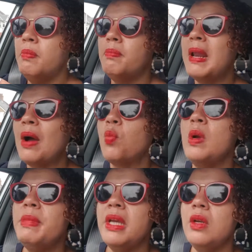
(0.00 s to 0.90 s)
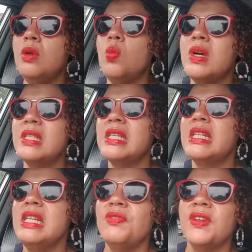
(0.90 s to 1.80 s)
black women were
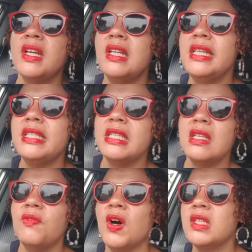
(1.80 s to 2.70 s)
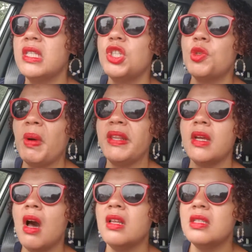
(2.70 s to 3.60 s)
significantly disadvantaged by the
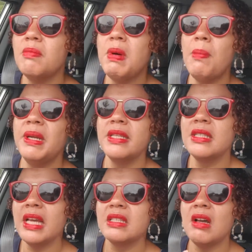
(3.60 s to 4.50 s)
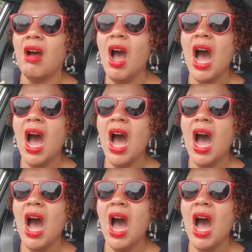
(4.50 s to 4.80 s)
cuts in public sector.